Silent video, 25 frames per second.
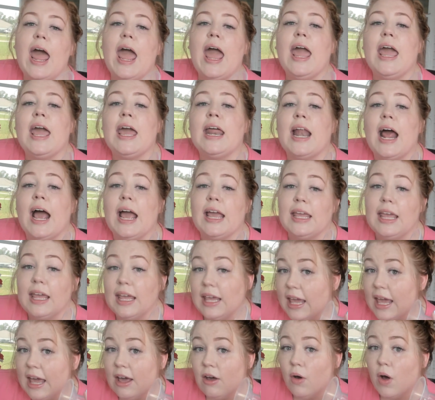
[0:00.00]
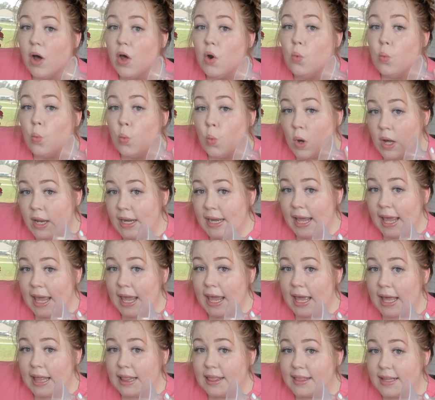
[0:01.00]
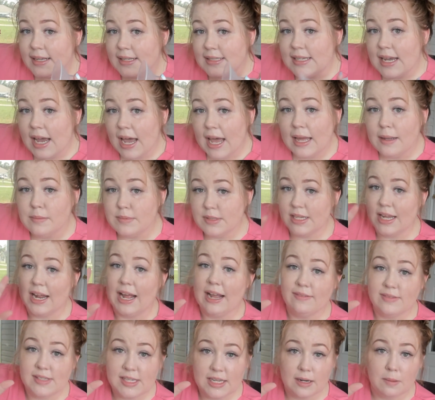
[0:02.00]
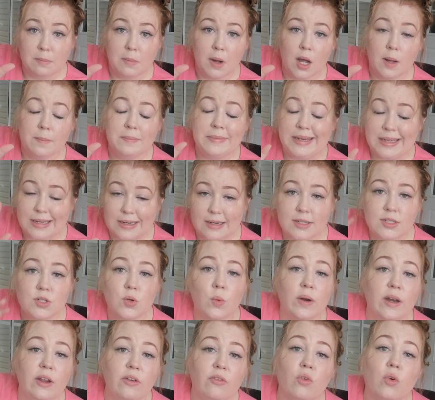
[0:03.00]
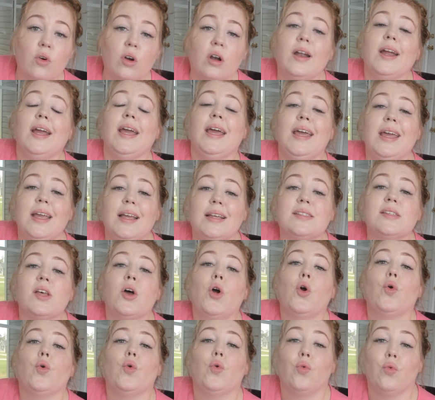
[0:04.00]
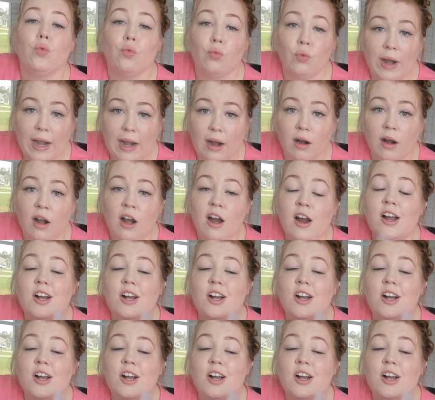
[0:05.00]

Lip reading: And I can count on one hand the times that I've seen a mom need a 24. It is rare.